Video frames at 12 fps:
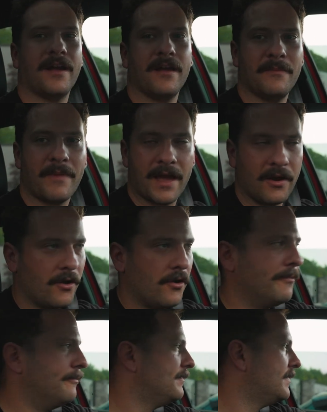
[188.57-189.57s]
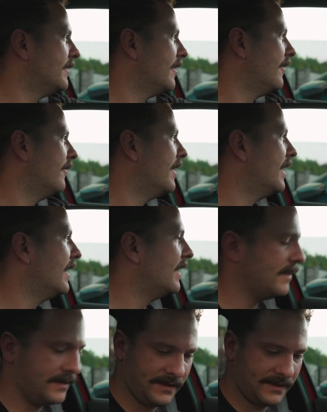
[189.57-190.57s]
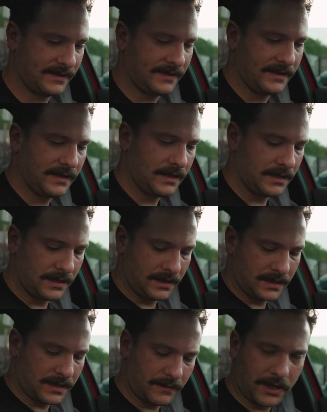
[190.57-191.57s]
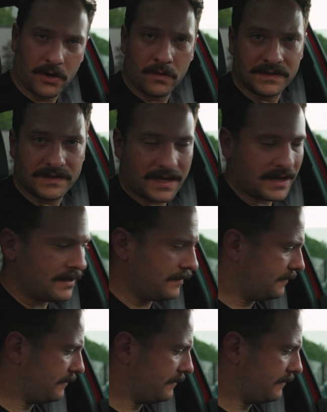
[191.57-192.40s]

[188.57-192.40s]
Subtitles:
I'm at home. So I'm gonna go inside.